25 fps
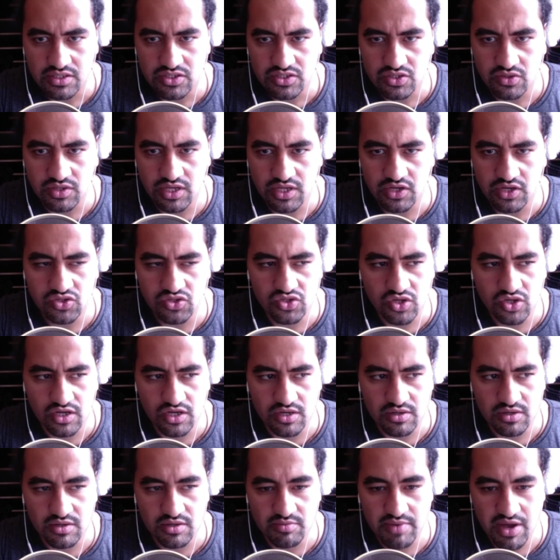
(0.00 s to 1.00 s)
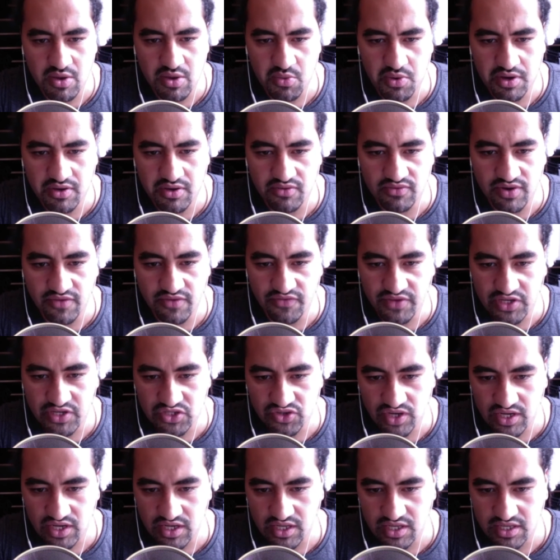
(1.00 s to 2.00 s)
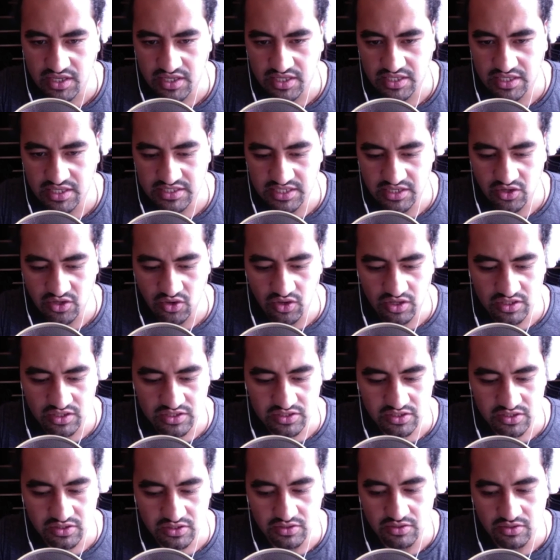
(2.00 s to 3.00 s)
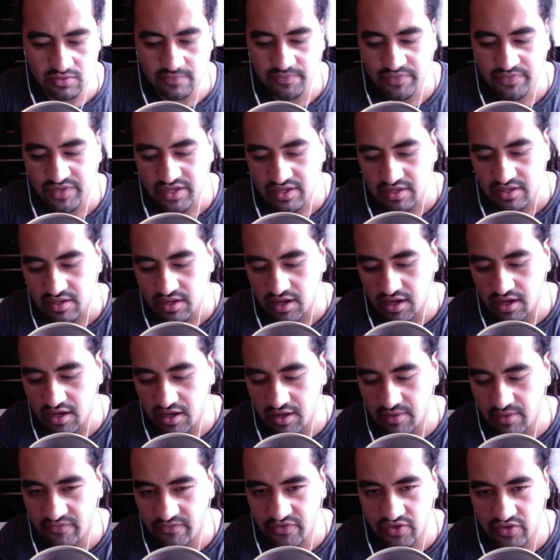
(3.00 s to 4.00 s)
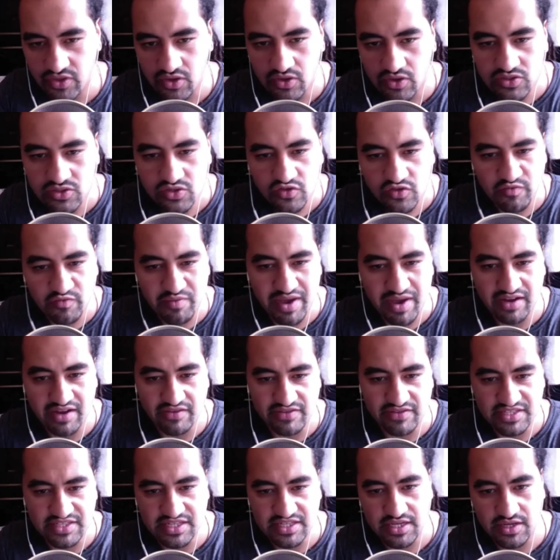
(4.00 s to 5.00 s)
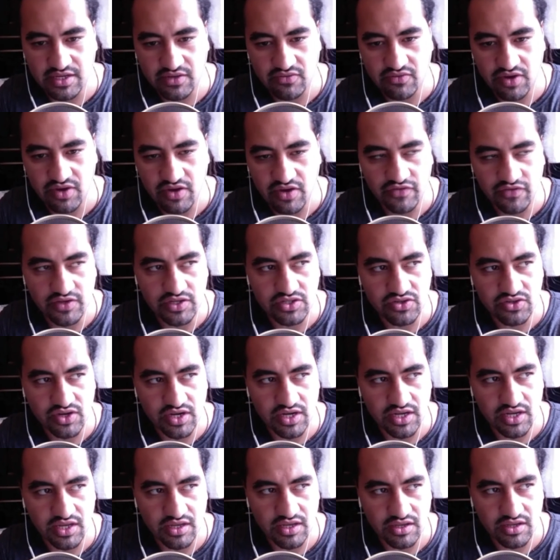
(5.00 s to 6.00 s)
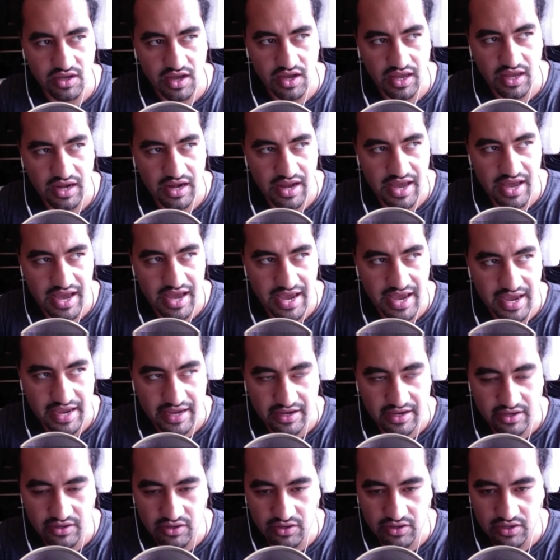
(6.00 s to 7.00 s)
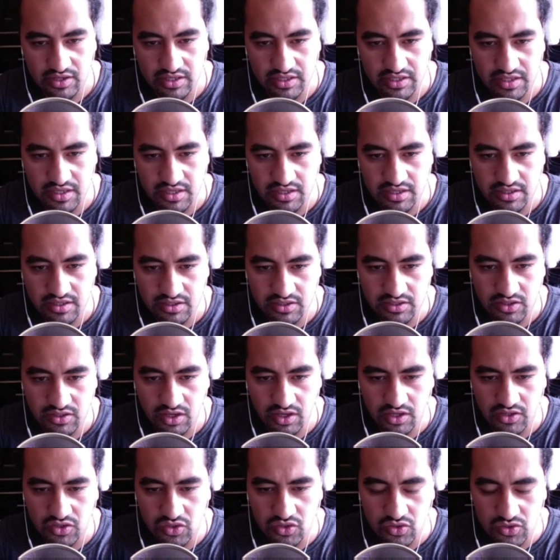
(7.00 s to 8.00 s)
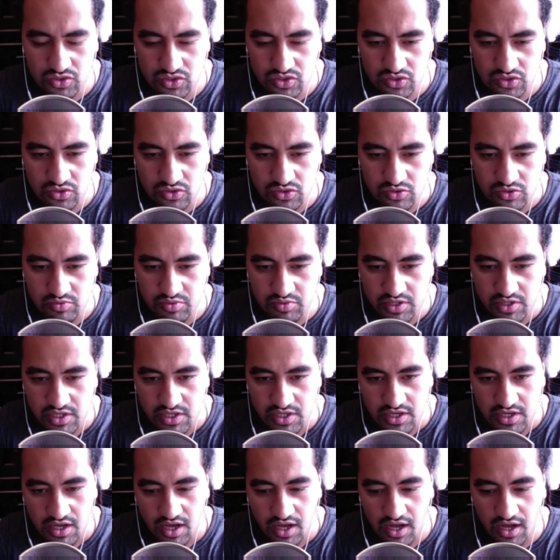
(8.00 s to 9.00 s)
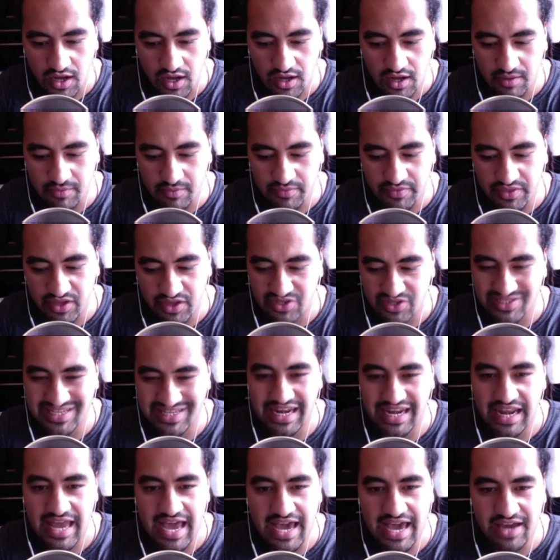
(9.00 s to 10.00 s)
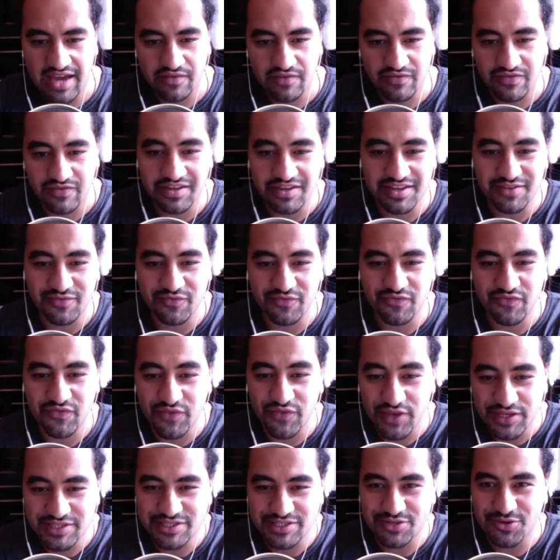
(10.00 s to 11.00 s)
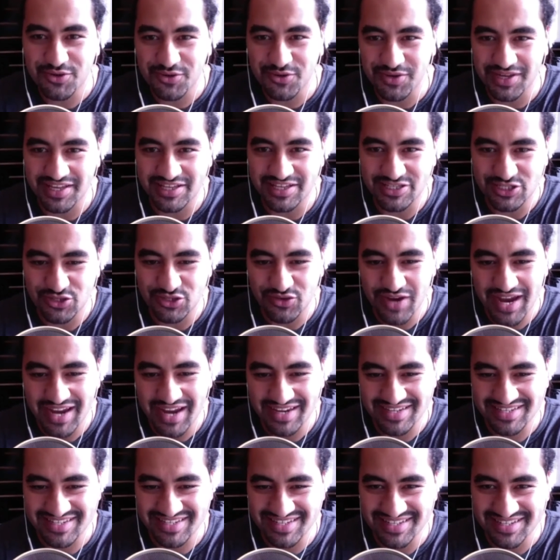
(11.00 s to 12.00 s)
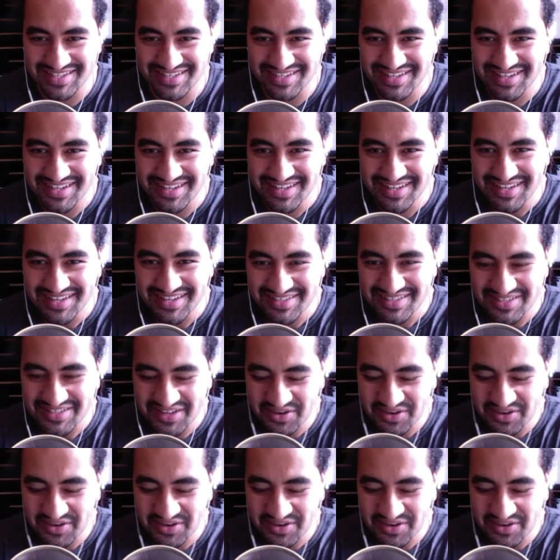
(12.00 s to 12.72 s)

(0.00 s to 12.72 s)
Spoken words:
So can you talk about what Ruffie Training is, and also for those who might have seen Ruffie Training online or on YouTube, there's a lot of physical interaction. Yeah.